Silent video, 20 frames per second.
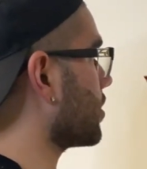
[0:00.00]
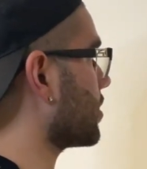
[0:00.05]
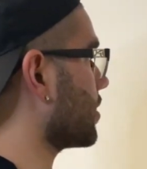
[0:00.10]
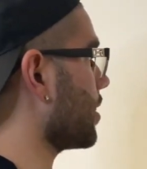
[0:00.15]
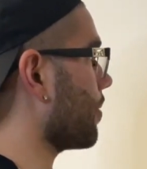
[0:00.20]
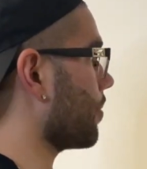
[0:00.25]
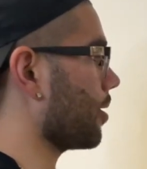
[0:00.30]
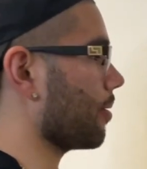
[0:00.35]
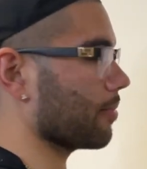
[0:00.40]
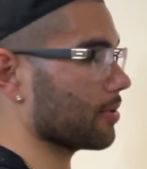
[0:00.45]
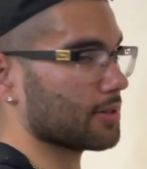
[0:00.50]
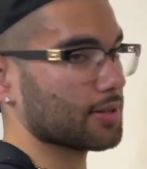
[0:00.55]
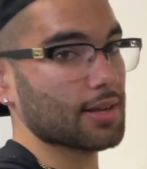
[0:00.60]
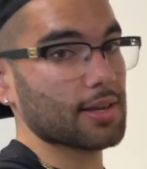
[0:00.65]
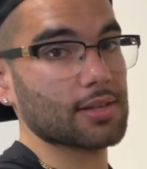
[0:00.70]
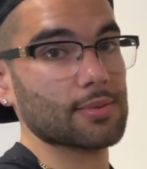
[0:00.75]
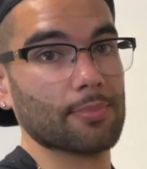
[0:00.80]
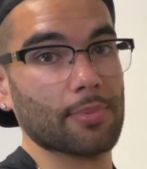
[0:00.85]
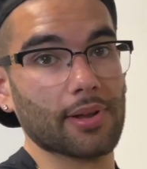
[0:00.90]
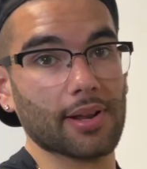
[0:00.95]
step number
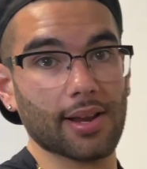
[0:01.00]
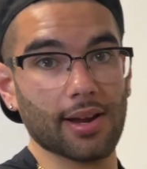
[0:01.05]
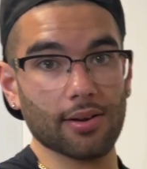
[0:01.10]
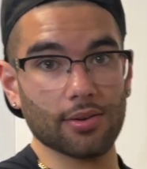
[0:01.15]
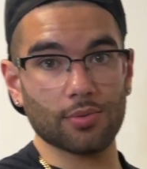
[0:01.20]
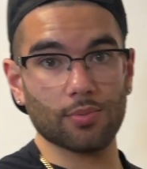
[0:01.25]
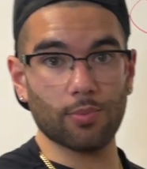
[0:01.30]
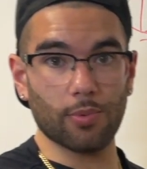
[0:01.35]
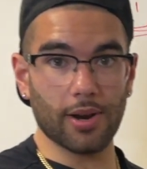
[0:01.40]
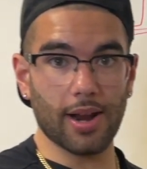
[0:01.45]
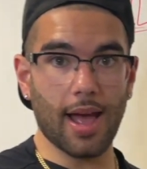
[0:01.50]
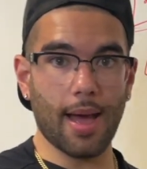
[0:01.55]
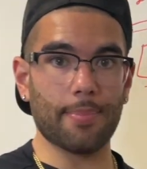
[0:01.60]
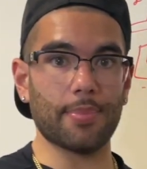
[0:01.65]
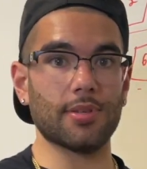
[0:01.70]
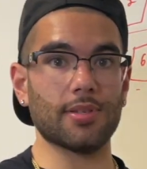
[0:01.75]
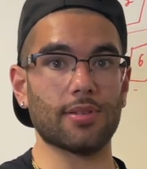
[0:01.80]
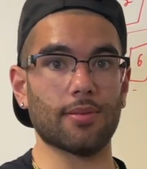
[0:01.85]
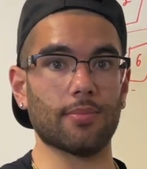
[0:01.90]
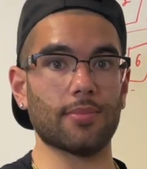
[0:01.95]
6. But here's what
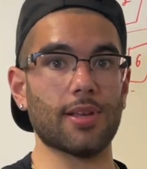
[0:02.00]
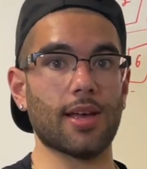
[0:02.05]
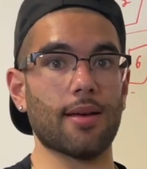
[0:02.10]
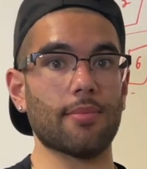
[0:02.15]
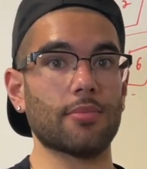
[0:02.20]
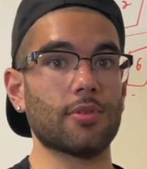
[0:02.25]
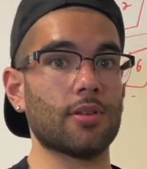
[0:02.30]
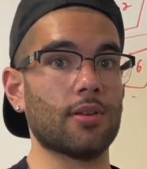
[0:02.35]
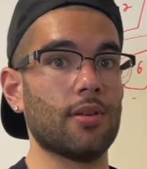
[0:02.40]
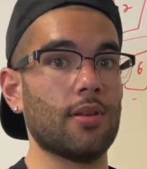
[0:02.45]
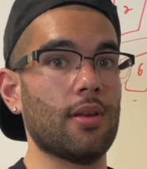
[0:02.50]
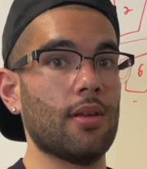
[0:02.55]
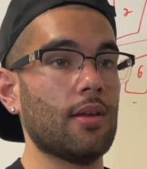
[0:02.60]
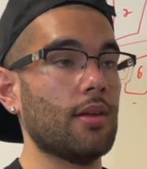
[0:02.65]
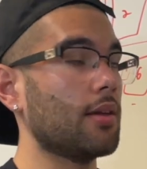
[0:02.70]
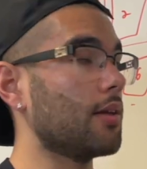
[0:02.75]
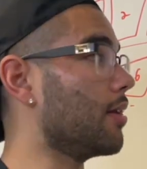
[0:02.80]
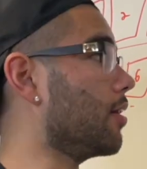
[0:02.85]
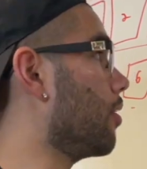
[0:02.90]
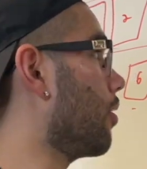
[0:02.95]
happens sometimes.
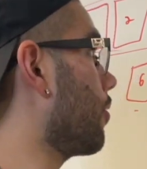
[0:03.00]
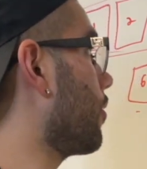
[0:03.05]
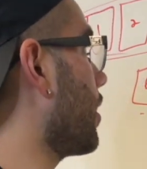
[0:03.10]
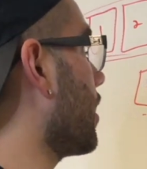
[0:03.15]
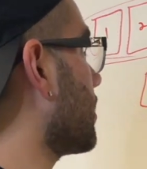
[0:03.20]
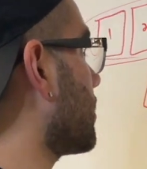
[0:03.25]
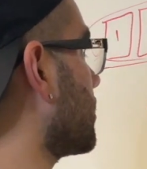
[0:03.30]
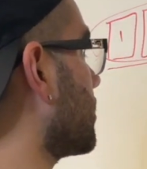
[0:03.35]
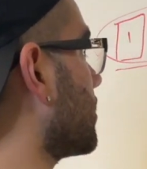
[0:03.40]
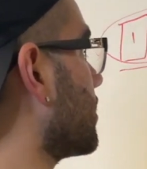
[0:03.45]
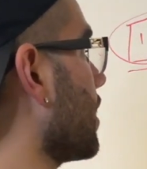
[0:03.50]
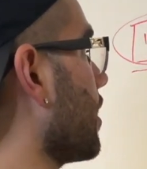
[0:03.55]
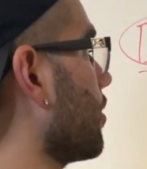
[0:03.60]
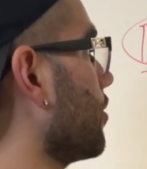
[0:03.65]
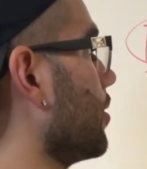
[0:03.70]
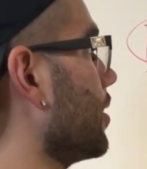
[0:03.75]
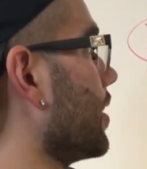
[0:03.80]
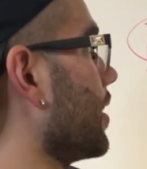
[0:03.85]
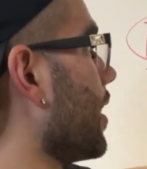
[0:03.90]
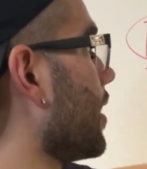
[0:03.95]
You don't
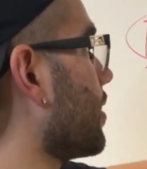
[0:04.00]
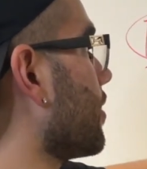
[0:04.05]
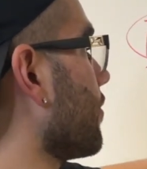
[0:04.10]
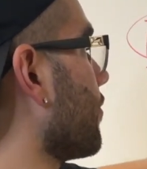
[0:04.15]
necessarily get to